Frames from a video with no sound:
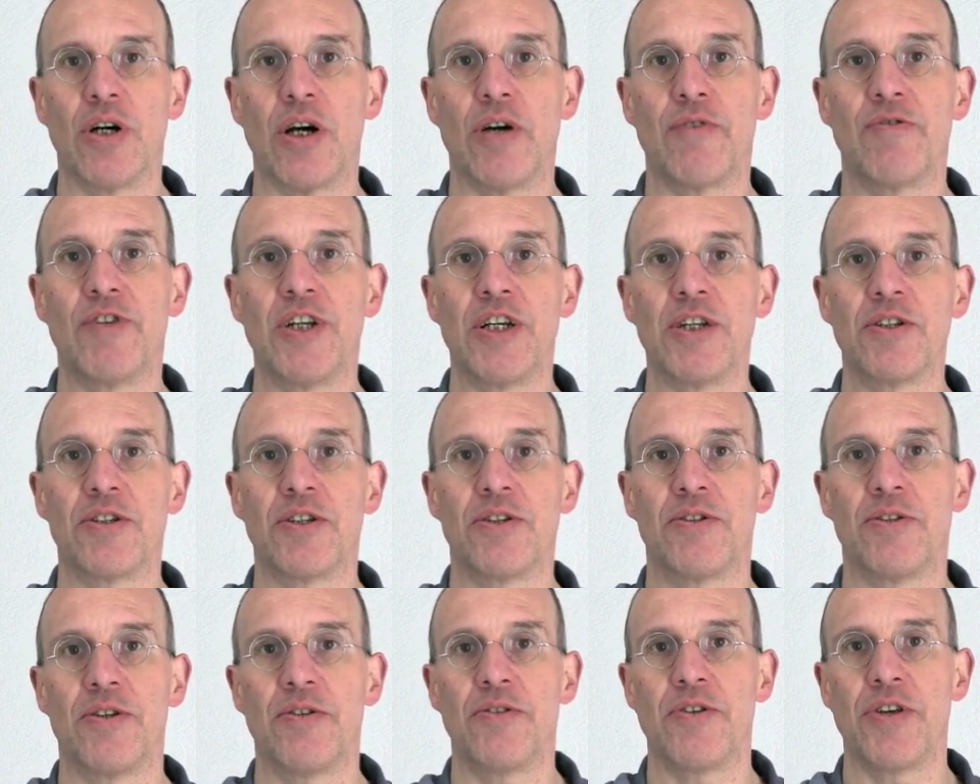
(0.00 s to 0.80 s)
I've linked
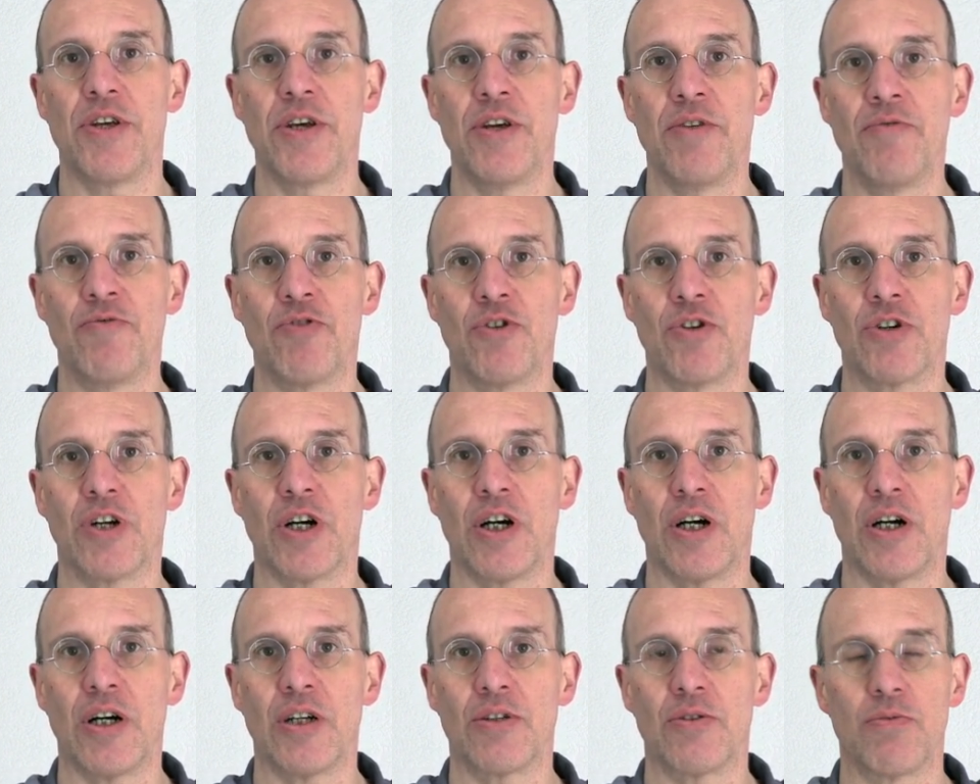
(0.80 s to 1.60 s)
it in the info
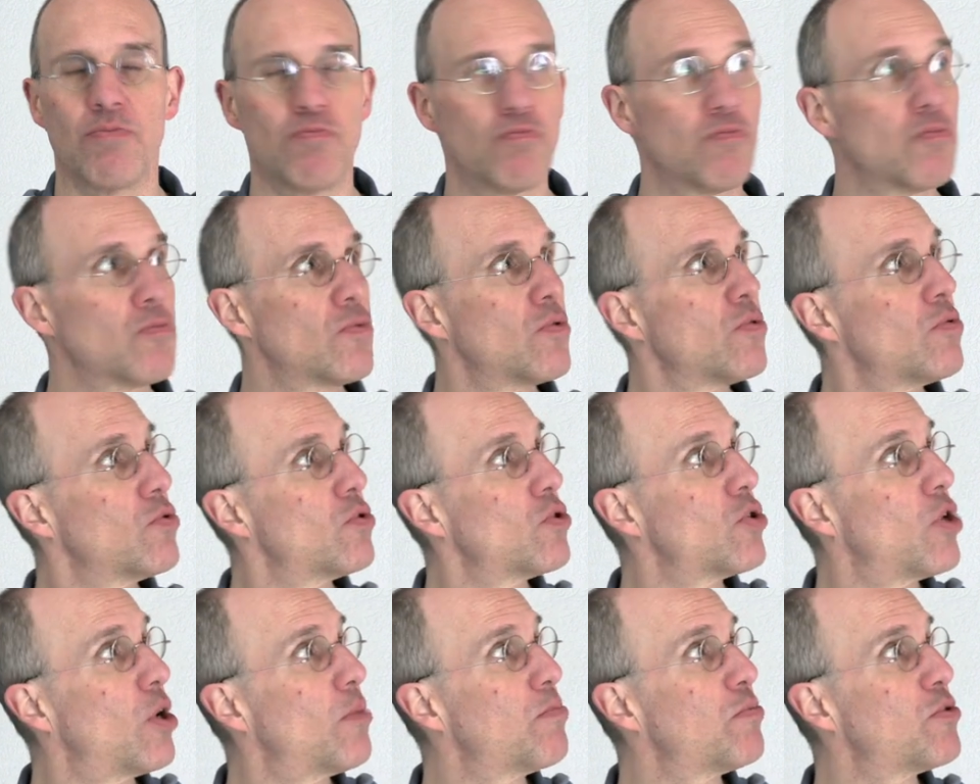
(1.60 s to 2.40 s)
card.
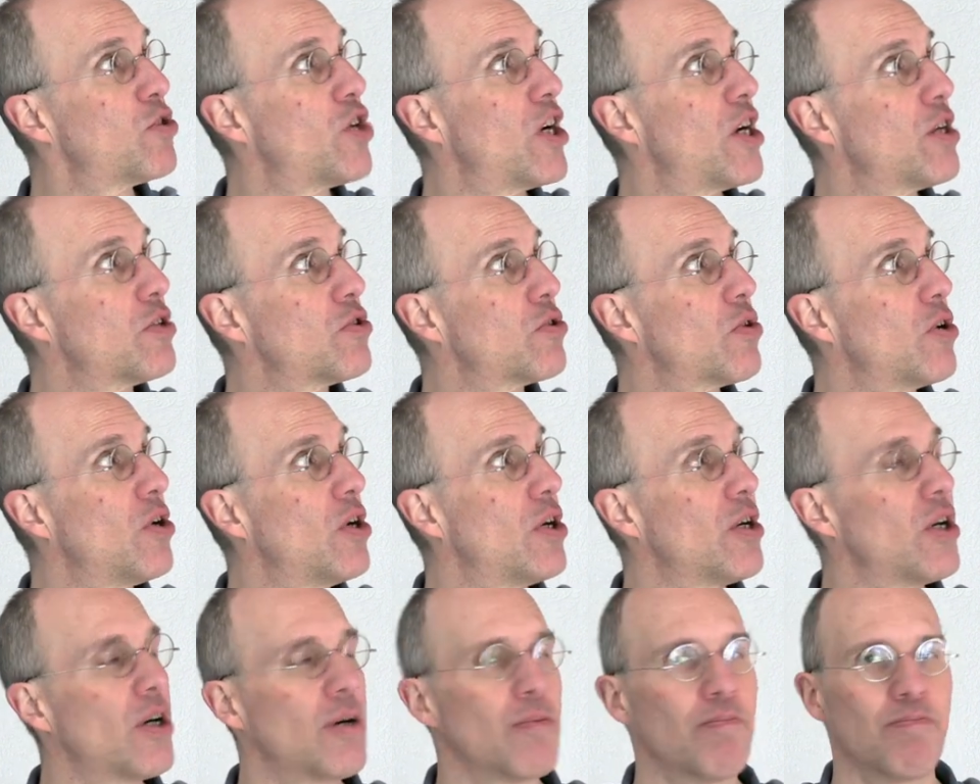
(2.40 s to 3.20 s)
Top right
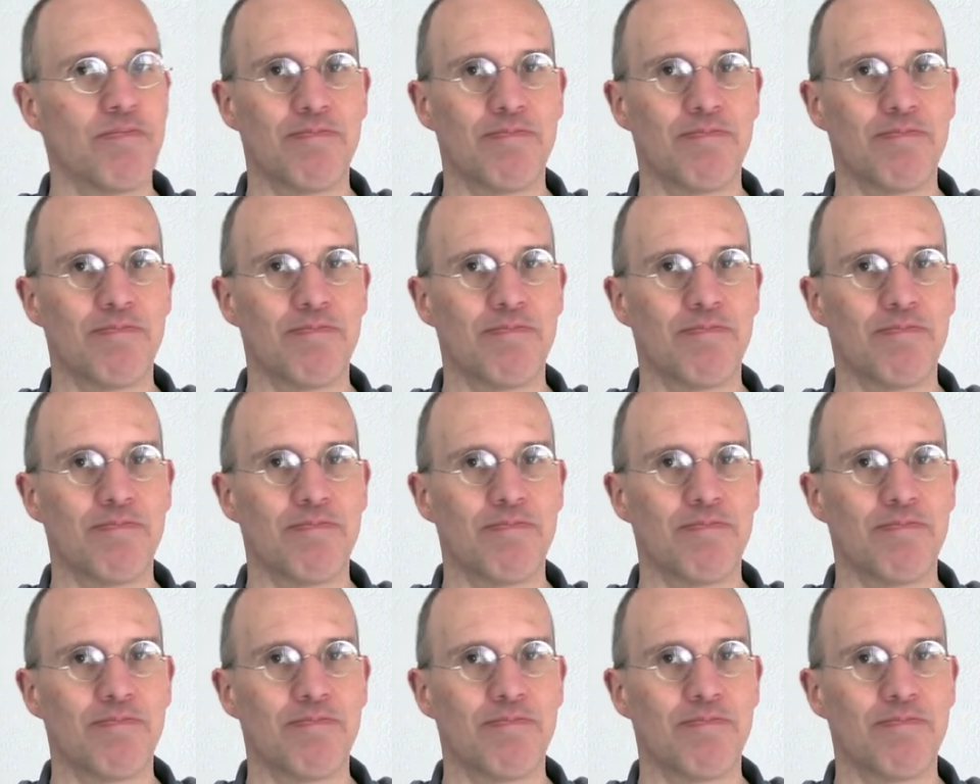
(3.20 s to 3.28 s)
corner.